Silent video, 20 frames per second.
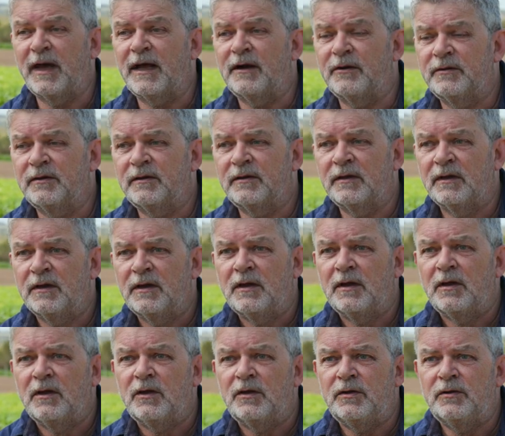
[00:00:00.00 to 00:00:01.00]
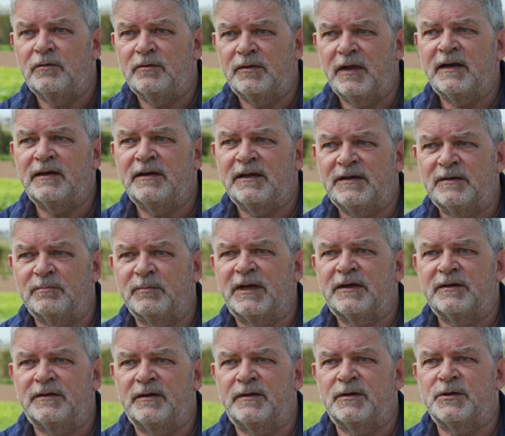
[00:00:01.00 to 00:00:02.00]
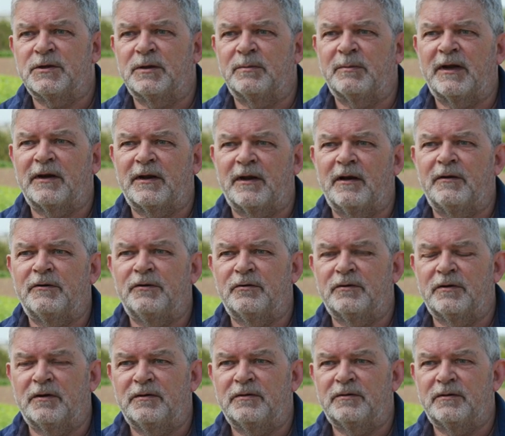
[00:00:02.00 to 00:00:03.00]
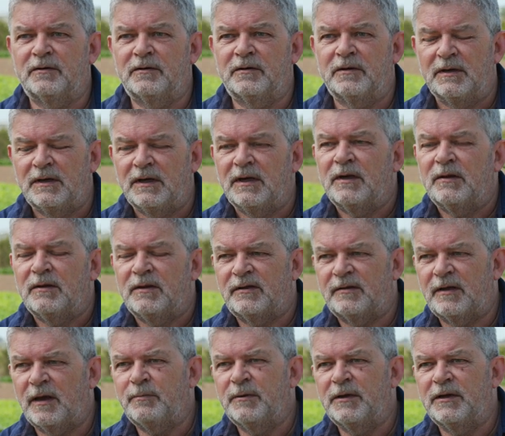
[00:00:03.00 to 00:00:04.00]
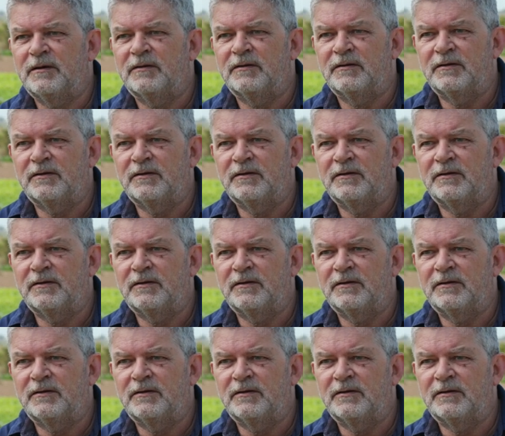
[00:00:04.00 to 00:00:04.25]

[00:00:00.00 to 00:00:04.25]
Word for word: balance, you then need to make a decision about how you're going to step in